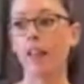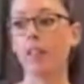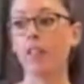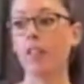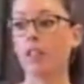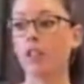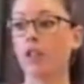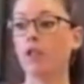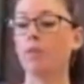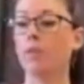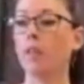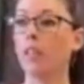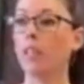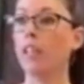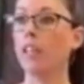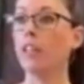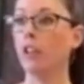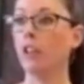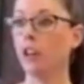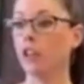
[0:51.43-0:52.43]
this is
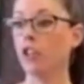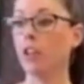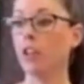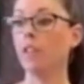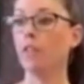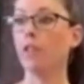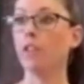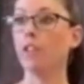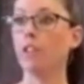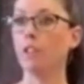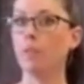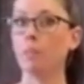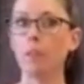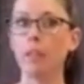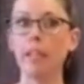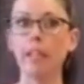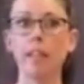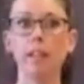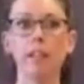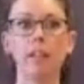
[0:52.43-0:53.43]
really nourishing for the
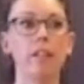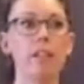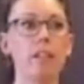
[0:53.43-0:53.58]
spleen.